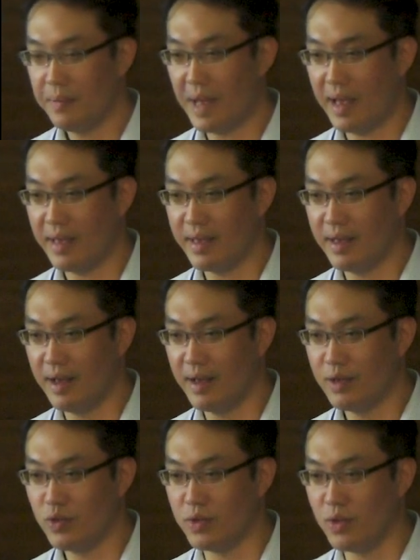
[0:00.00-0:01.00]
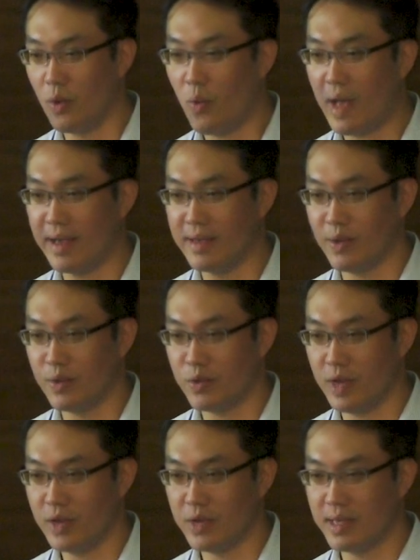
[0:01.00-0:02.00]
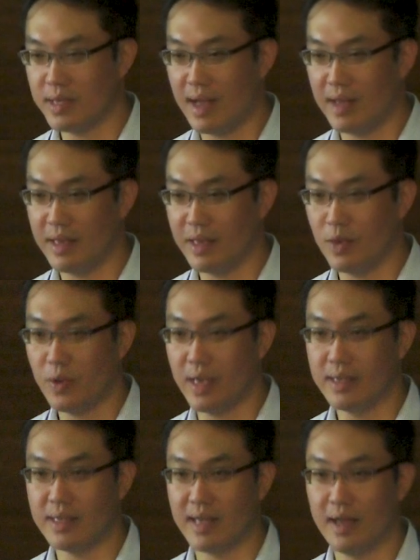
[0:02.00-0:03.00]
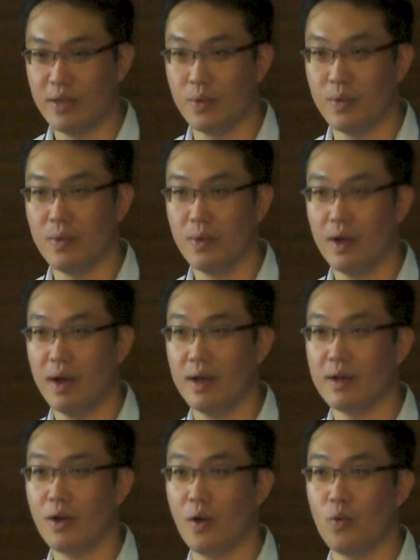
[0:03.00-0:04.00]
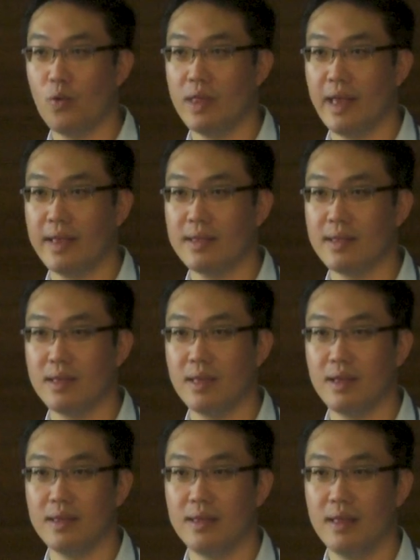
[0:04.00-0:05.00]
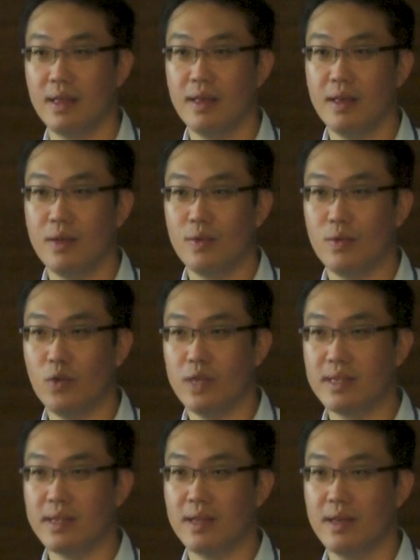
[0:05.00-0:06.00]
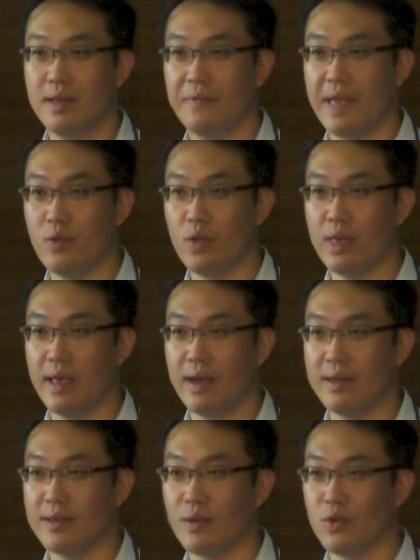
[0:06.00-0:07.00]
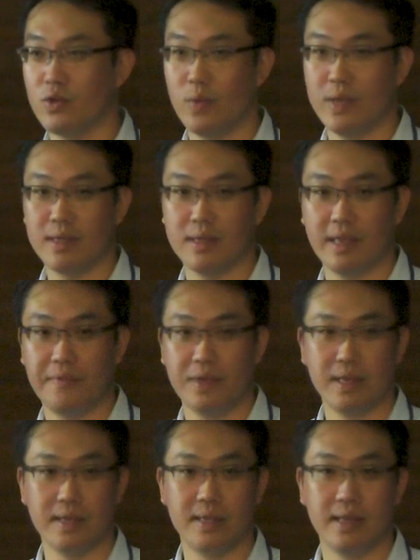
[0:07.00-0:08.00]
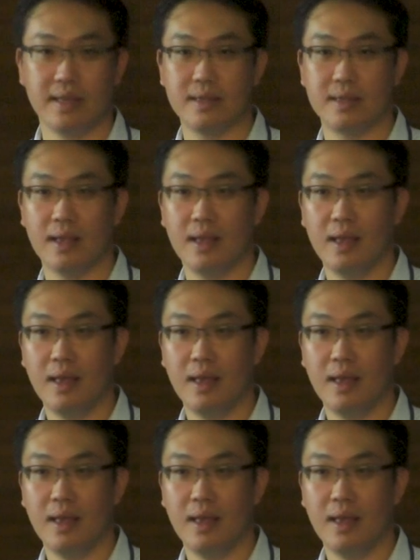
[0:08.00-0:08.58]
genome-wide association study, you can start to correlate certain risk variant associated with different disease.